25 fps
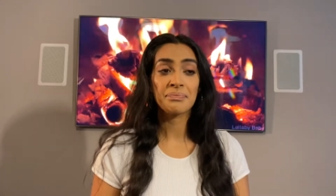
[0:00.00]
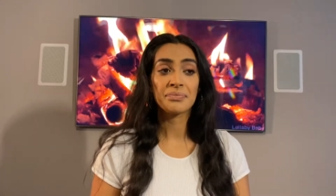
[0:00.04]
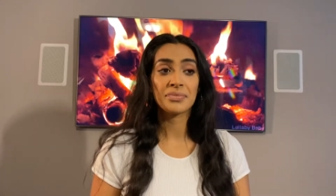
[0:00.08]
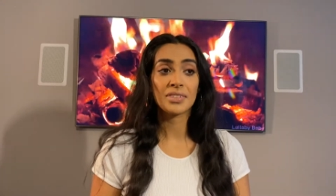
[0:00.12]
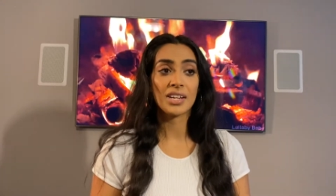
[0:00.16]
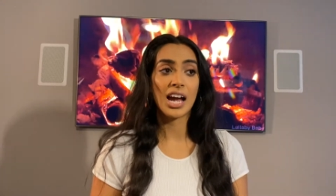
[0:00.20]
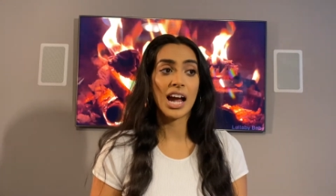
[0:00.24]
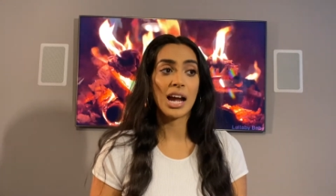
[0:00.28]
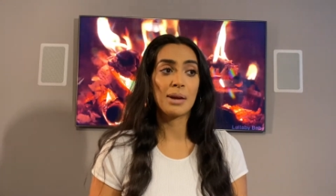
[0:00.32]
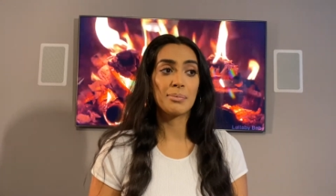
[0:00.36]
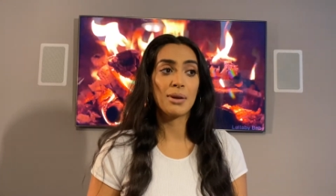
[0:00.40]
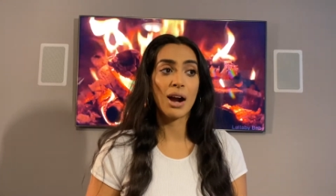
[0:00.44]

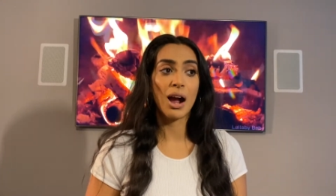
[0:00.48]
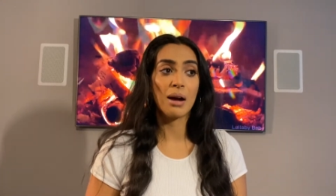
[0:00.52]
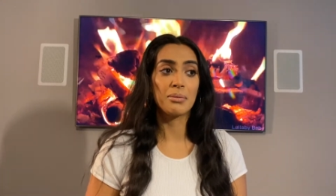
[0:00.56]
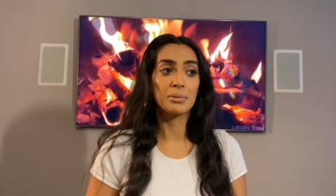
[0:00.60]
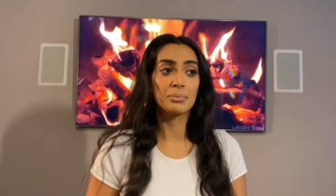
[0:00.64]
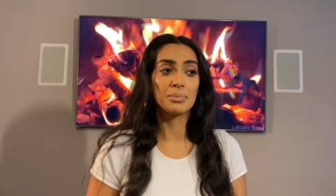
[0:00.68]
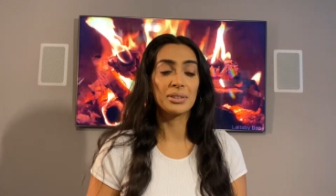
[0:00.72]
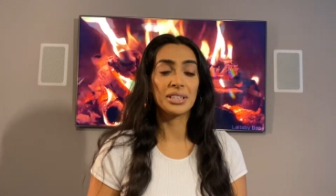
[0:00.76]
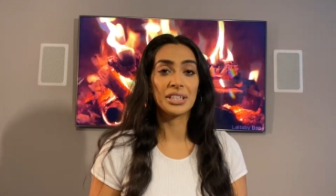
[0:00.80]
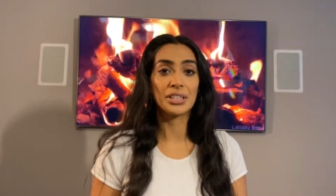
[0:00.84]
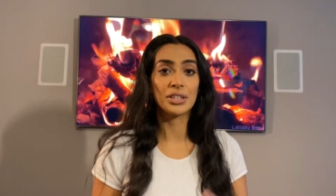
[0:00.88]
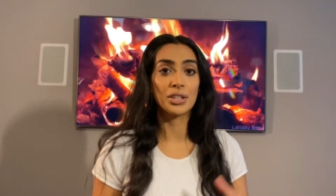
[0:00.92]
I
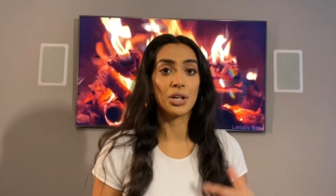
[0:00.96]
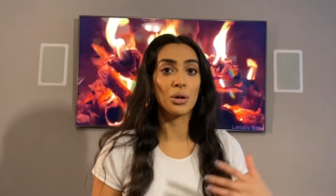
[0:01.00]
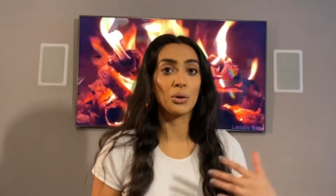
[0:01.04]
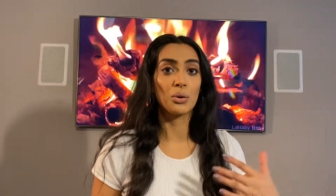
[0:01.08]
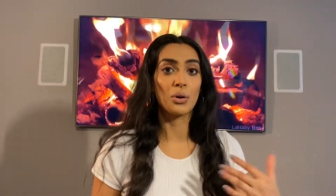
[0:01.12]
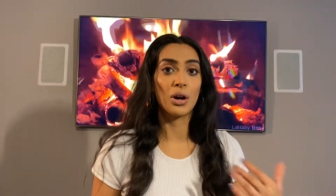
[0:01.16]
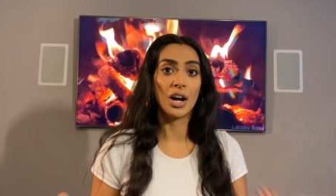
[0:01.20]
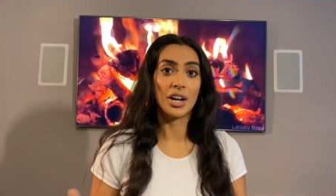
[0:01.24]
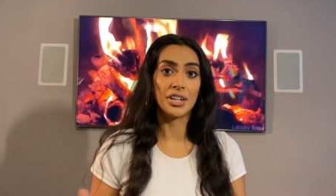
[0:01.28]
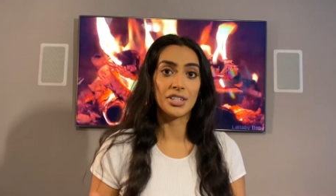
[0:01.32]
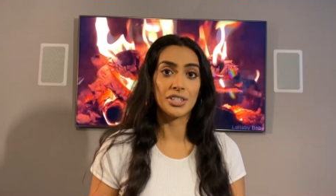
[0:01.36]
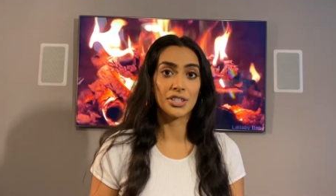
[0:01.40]
probably go
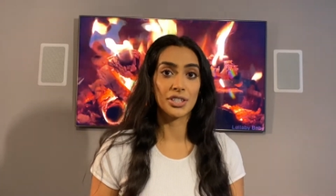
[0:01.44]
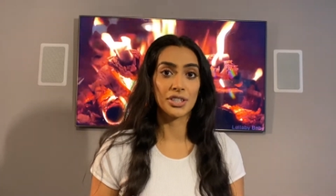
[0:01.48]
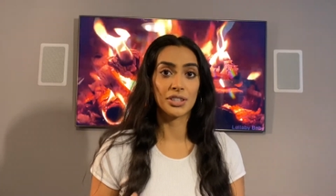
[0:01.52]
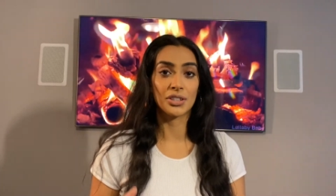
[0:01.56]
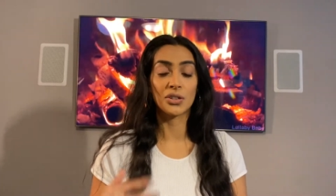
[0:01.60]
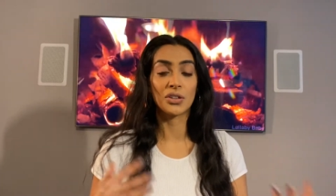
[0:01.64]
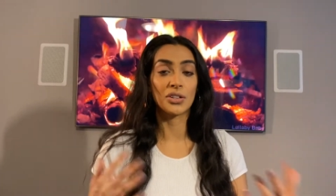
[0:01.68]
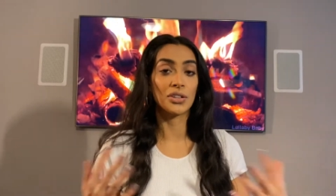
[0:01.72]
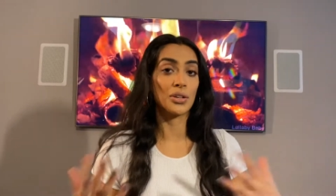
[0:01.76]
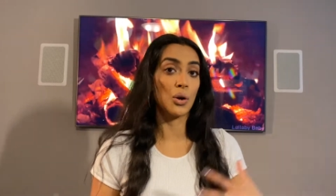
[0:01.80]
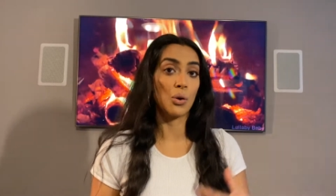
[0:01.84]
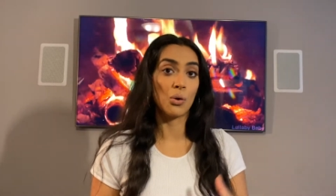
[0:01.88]
under
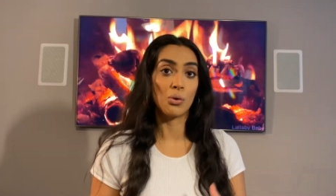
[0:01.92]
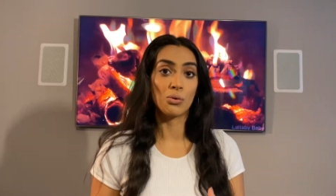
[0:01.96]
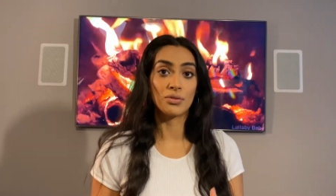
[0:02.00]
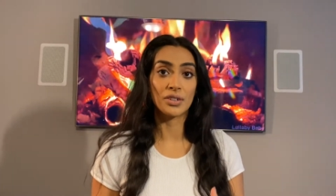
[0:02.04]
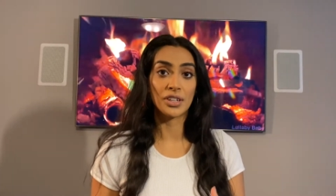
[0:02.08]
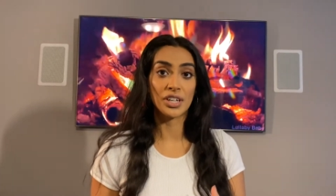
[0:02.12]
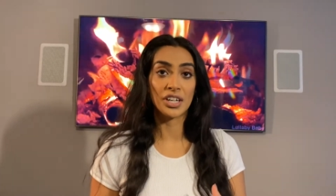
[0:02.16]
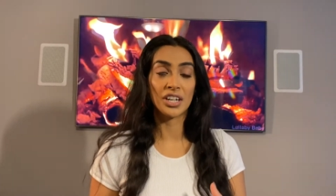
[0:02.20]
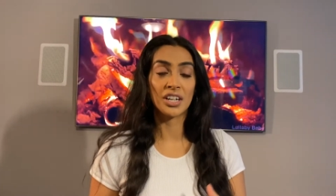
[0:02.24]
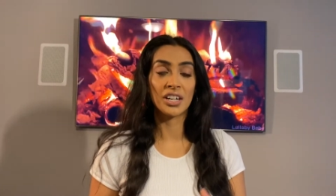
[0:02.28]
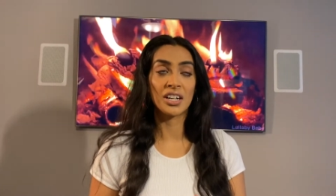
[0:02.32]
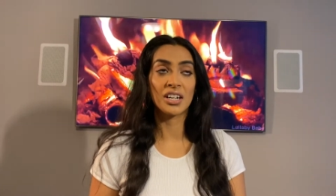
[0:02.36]
or
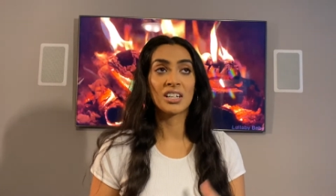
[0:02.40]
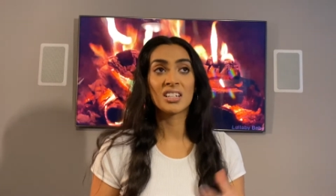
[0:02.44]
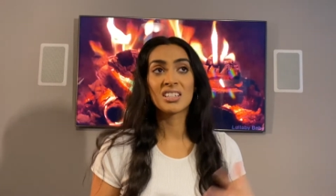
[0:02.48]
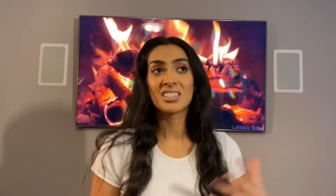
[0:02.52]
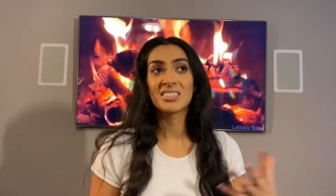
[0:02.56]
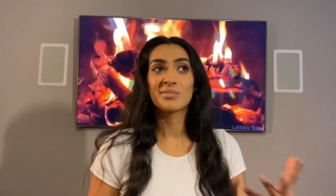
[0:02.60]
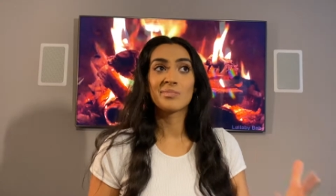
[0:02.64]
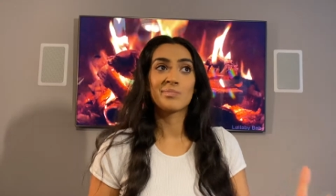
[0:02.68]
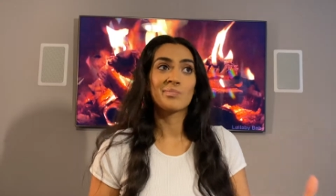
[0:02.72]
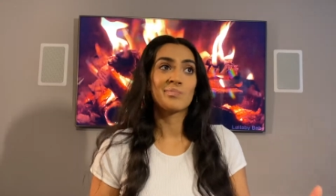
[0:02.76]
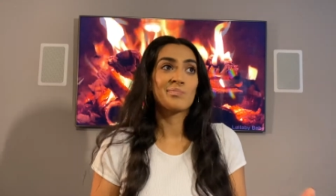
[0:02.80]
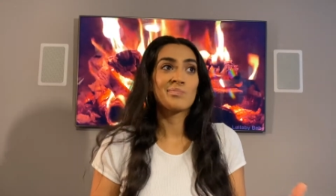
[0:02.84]
over
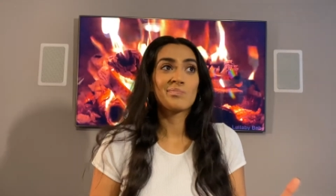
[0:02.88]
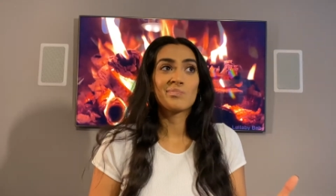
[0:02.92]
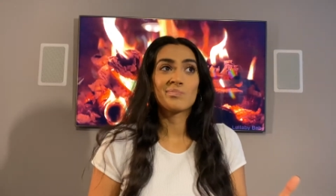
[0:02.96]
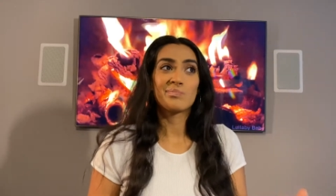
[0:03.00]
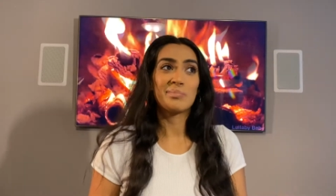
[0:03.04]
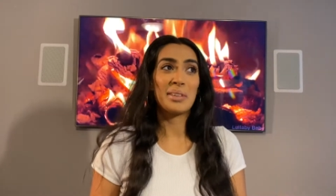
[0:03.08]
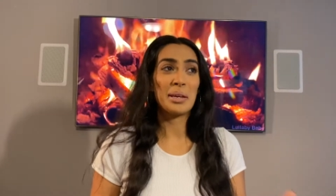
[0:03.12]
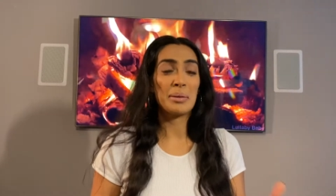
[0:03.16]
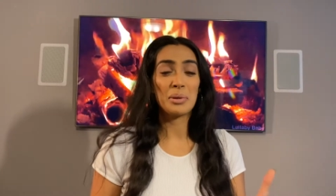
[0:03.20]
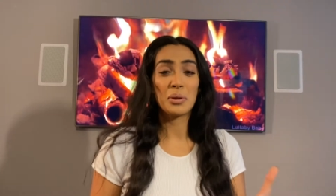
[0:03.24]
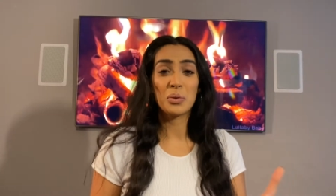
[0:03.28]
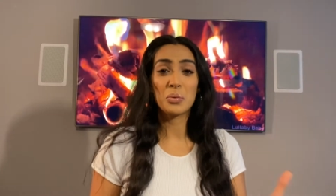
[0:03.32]

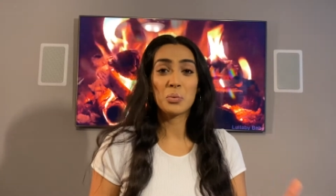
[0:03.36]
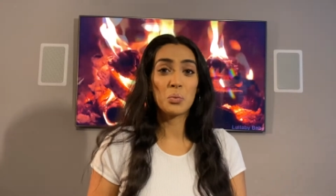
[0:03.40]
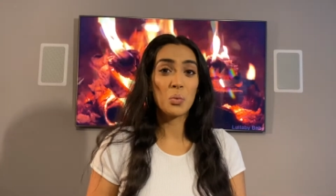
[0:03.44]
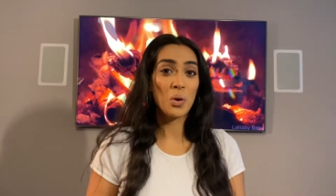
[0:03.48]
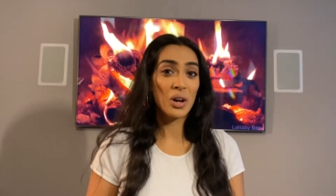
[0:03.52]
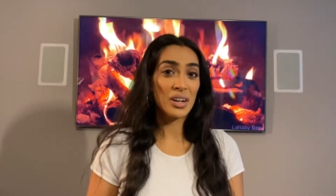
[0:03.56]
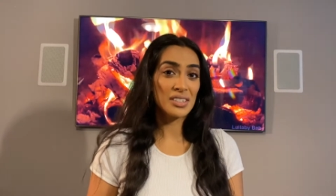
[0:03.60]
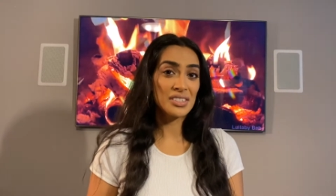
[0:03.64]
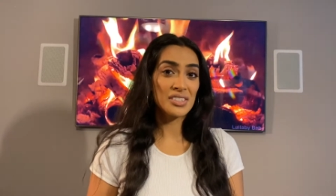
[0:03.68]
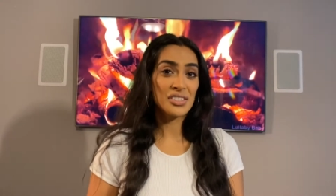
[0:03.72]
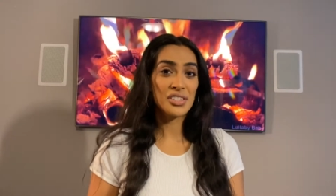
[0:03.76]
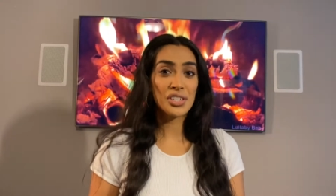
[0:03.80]
maybe
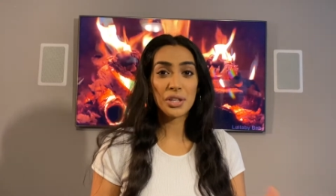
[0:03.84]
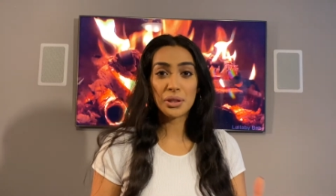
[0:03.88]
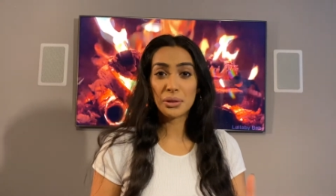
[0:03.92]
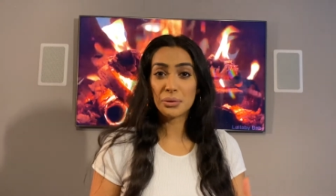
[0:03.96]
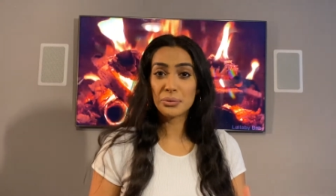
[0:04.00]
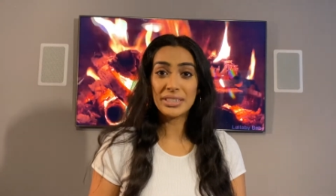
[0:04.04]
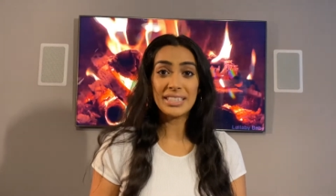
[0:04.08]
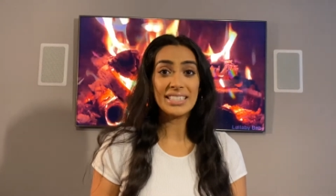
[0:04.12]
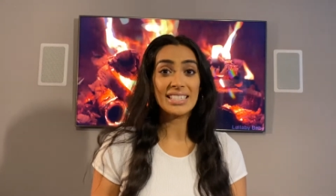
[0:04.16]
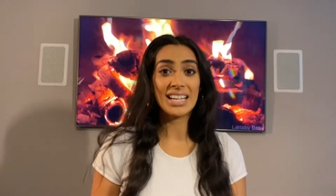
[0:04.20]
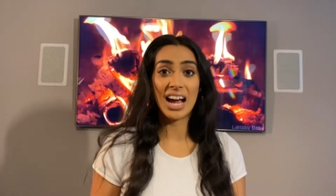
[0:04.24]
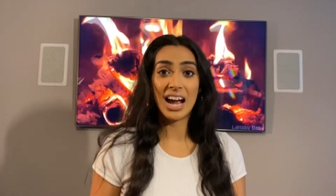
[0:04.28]
1 to
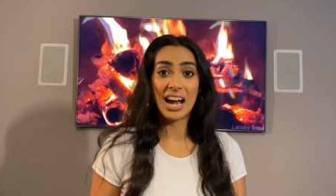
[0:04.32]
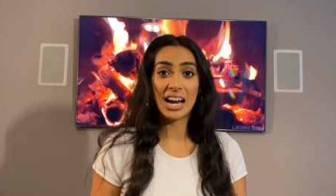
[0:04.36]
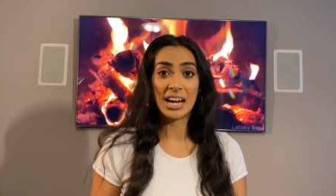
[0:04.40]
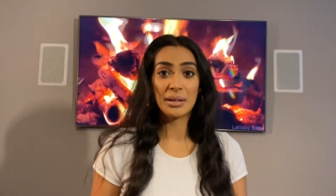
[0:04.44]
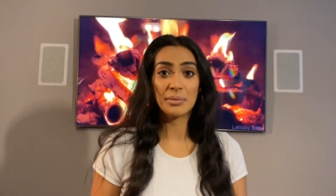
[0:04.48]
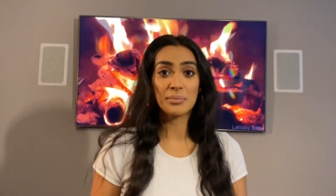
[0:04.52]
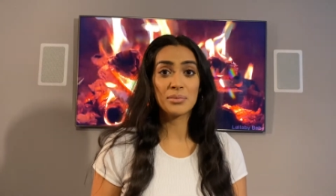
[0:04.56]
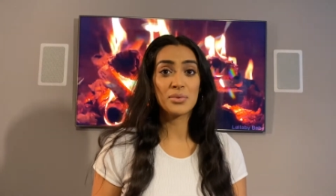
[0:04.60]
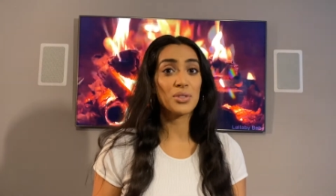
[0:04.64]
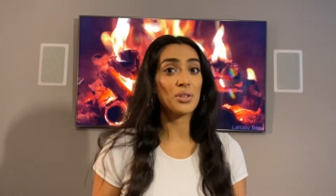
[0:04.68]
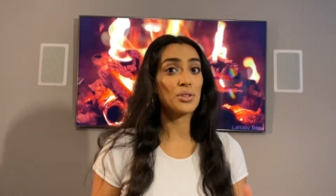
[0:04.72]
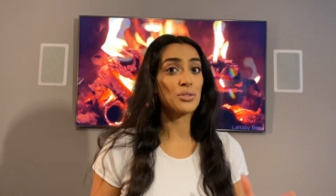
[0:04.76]
3
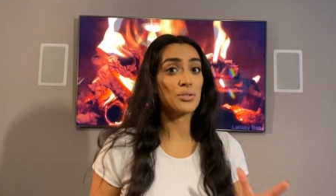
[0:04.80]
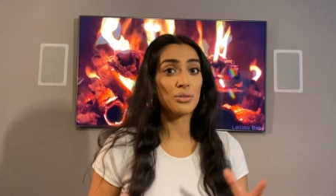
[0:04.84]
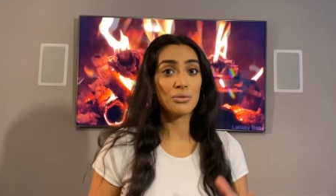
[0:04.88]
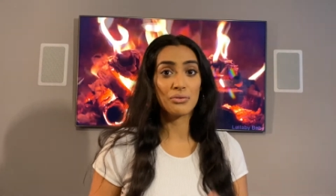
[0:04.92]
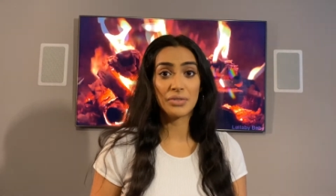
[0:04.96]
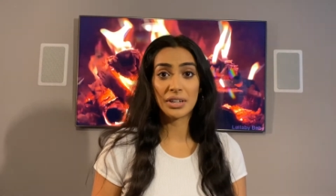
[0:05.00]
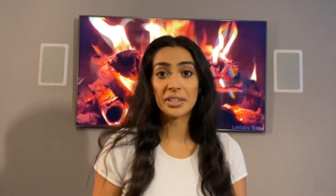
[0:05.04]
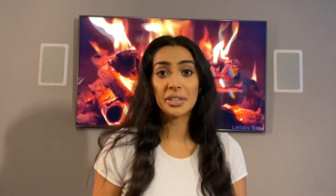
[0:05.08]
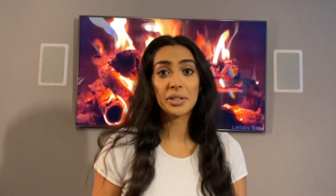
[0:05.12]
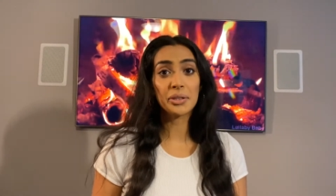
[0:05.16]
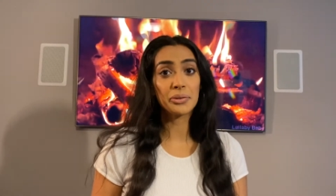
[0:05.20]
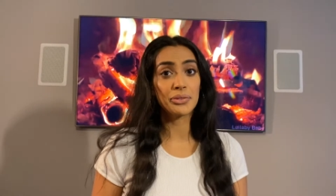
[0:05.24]
times, so
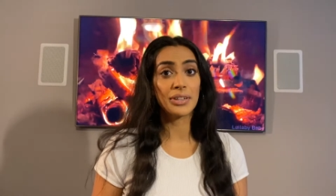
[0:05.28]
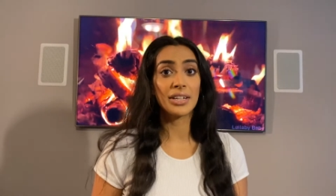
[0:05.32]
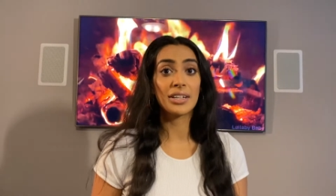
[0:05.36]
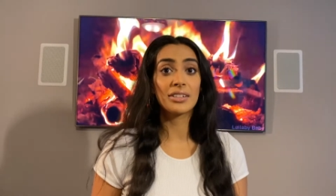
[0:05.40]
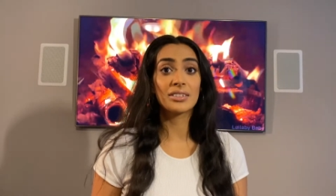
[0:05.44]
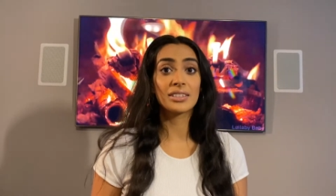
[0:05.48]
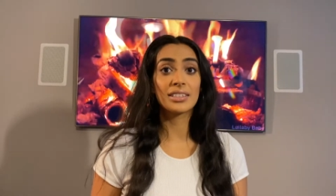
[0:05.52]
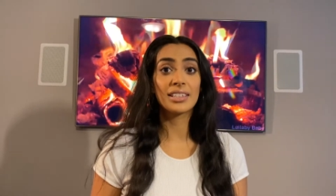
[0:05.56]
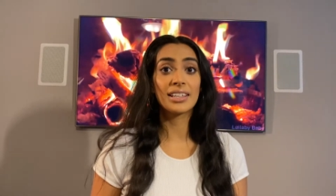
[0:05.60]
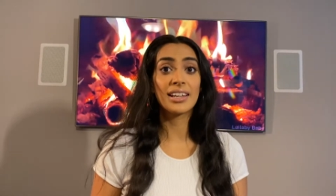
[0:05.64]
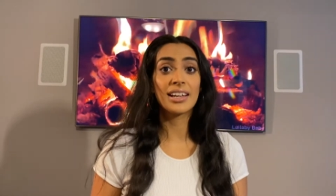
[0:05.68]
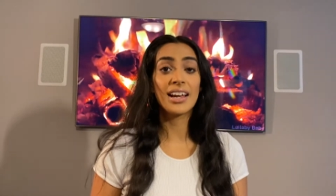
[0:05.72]
very
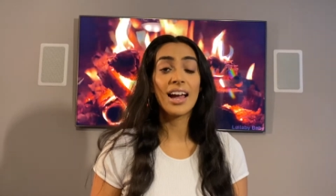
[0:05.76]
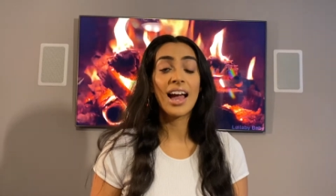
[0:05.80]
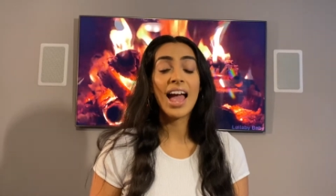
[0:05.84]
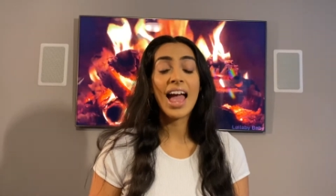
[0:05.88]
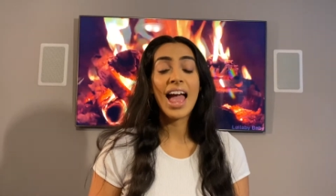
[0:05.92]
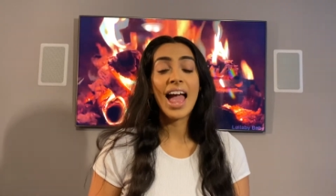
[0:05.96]
rarely.